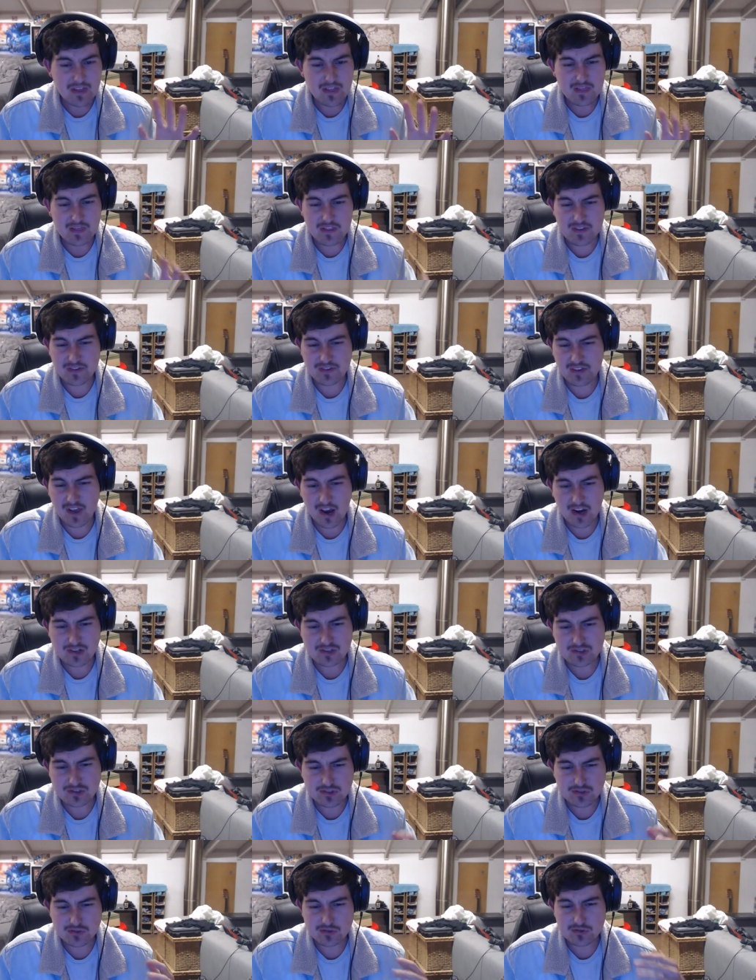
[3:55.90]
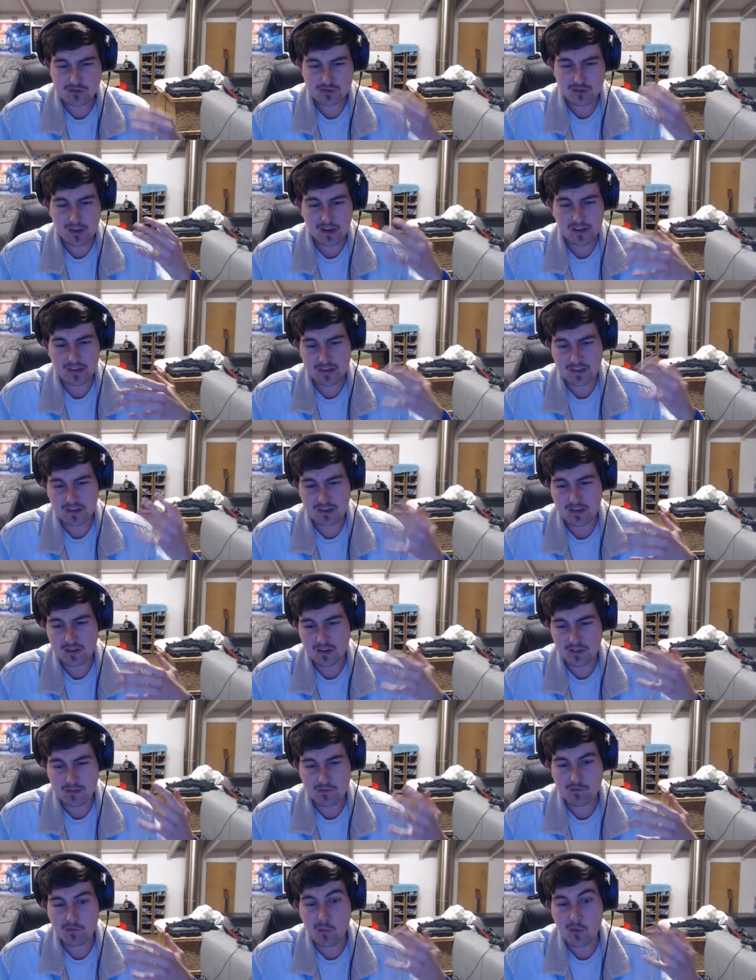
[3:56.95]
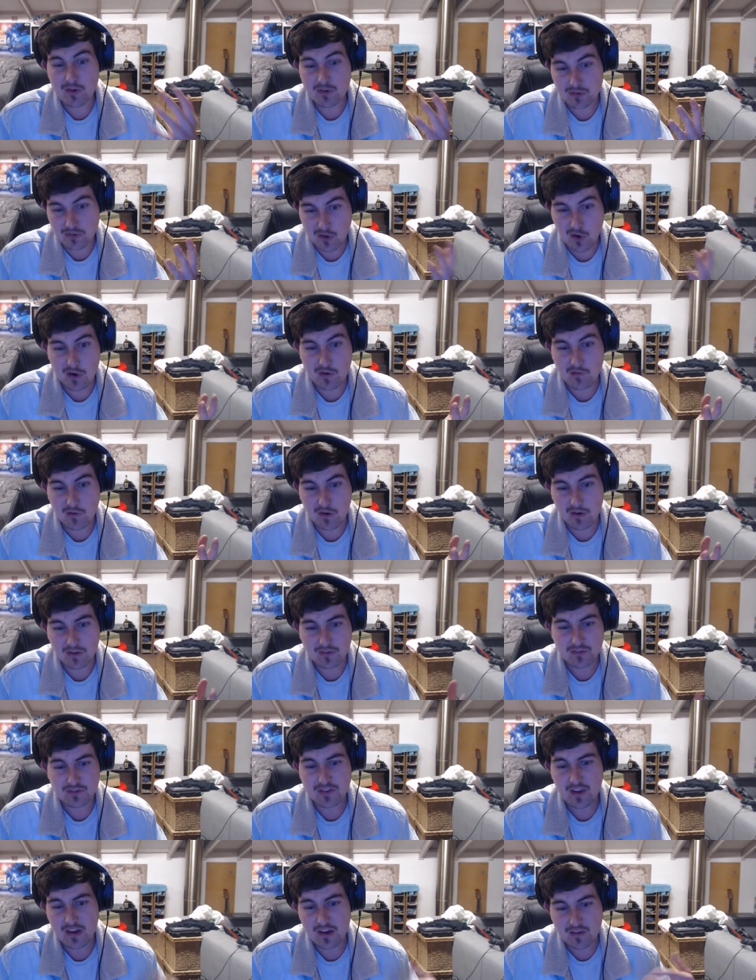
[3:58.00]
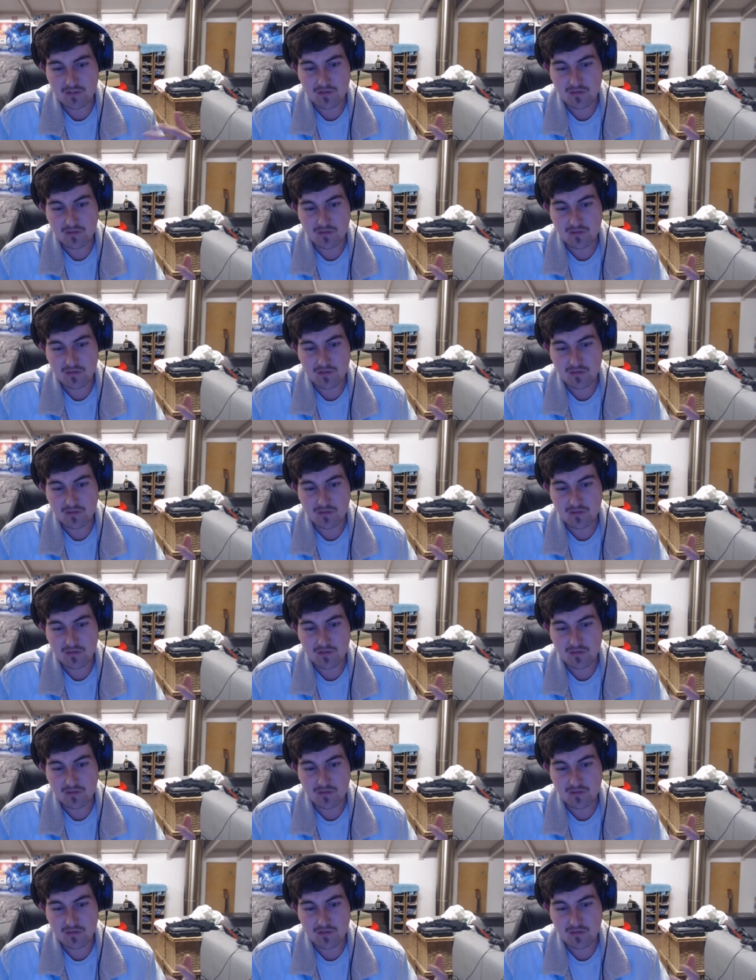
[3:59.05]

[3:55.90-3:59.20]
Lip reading: this actual like voiceover instead